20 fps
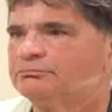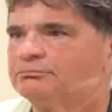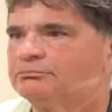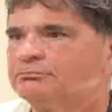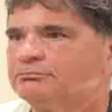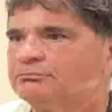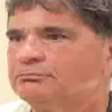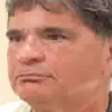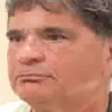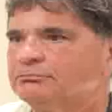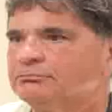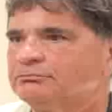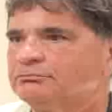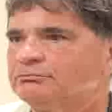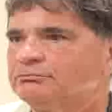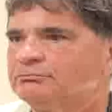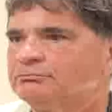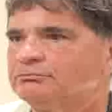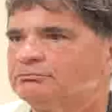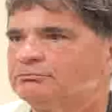
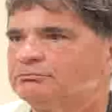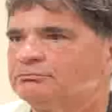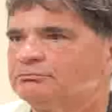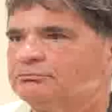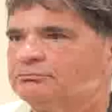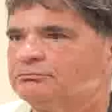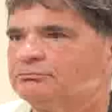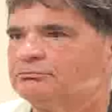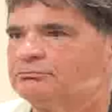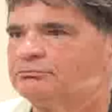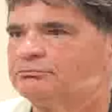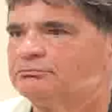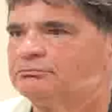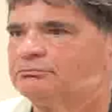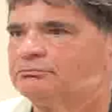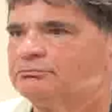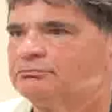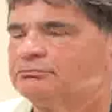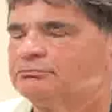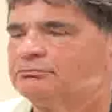
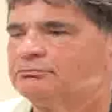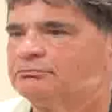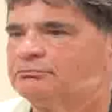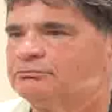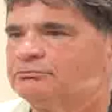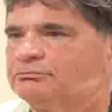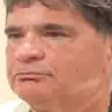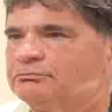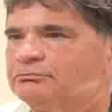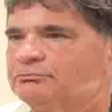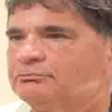No words are spoken by the person on screen.